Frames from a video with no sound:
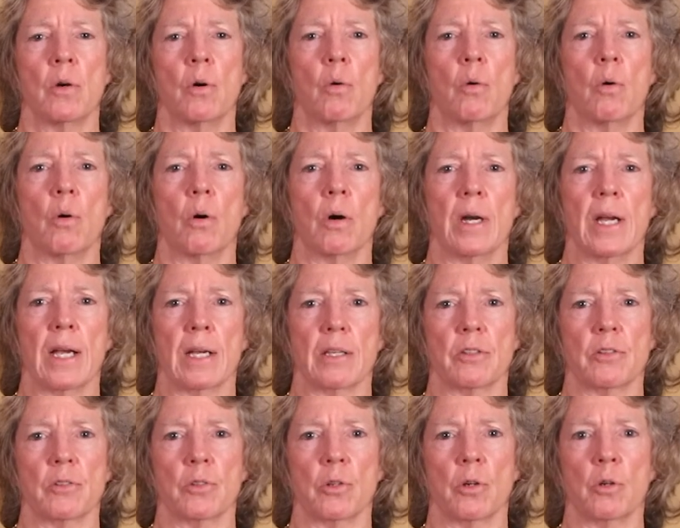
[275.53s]
or
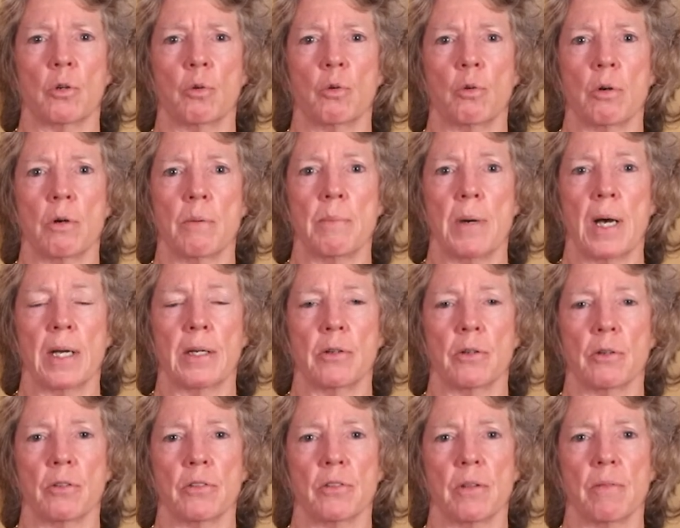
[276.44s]
external
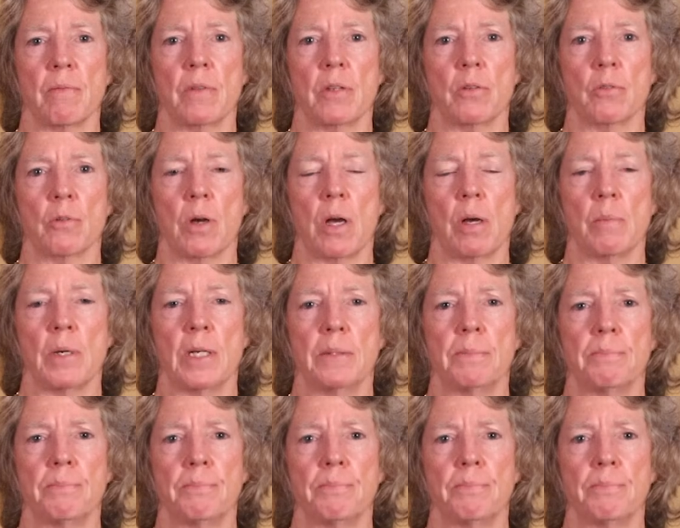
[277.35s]
reminders of the trauma.